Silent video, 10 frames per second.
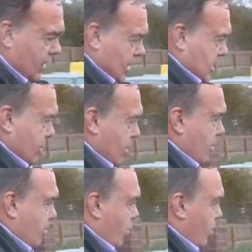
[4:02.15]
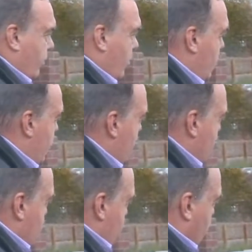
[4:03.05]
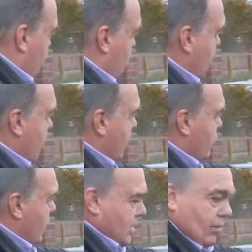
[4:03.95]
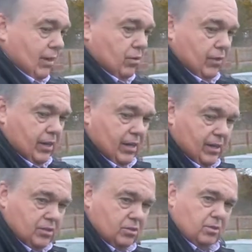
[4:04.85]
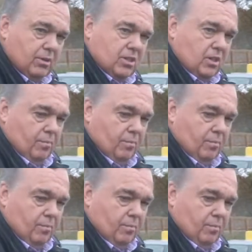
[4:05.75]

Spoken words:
It's a beam and block floor, but you see the interesting thing over here, it's not so much at the